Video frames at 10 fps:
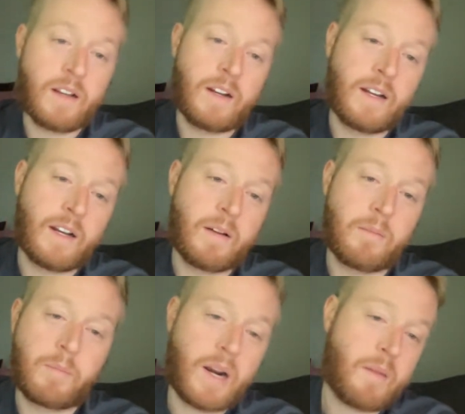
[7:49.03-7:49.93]

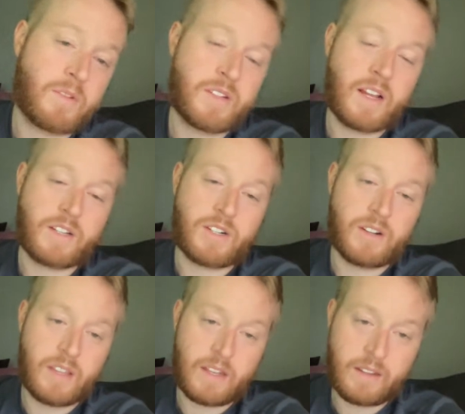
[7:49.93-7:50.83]
But I'm just not
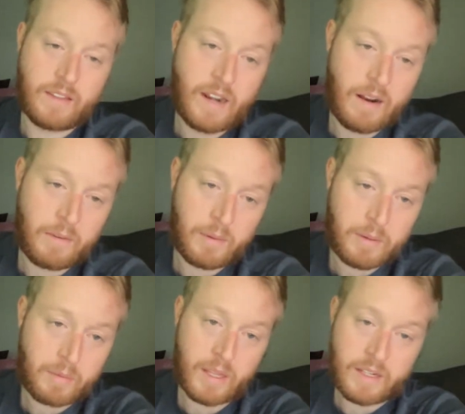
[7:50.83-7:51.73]
sure that I really
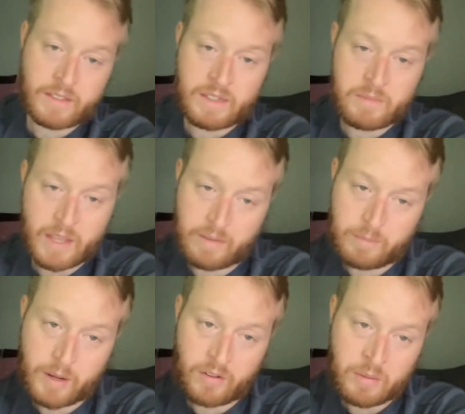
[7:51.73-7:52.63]
want to play a team
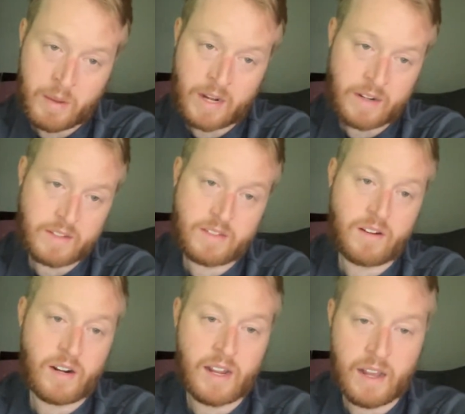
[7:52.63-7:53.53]
that barely made it into
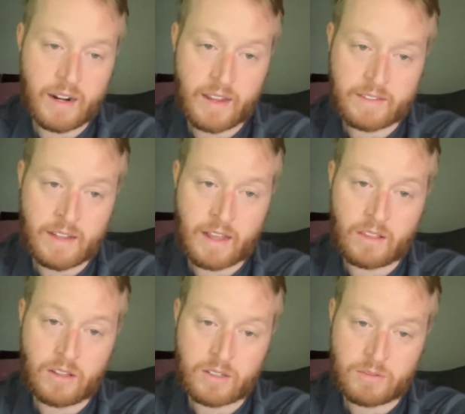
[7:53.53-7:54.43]
Serie A and has
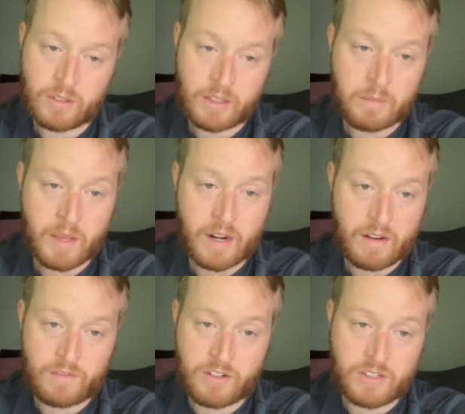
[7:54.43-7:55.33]
not looked really
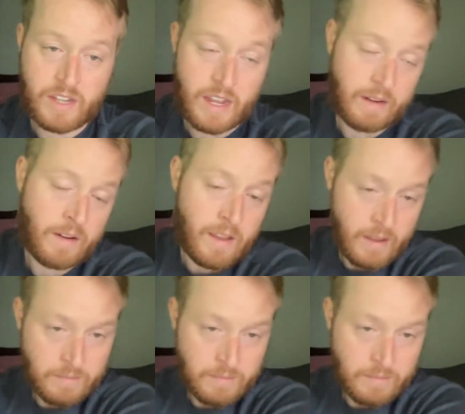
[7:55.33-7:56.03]
competitive just yet.